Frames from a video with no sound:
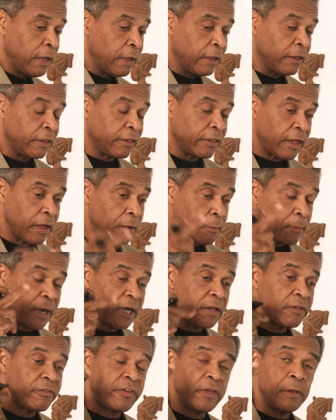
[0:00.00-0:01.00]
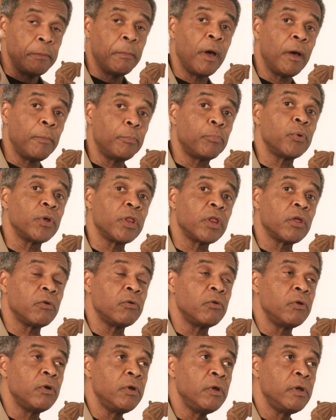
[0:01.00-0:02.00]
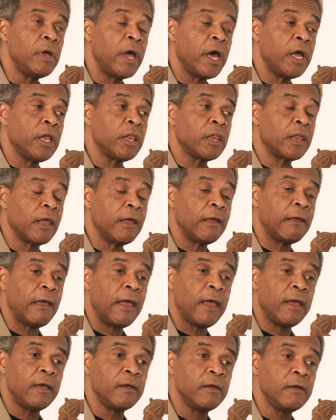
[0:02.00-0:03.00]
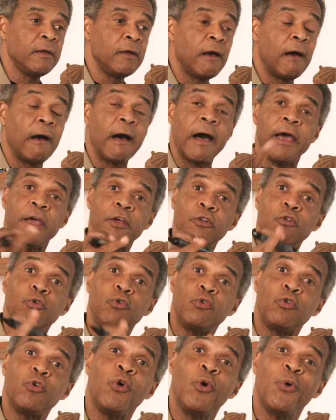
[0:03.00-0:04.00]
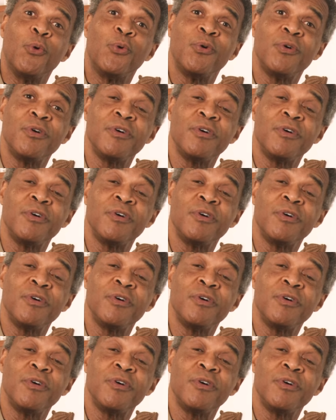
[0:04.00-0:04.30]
They might team up with you and say, hey, I do too.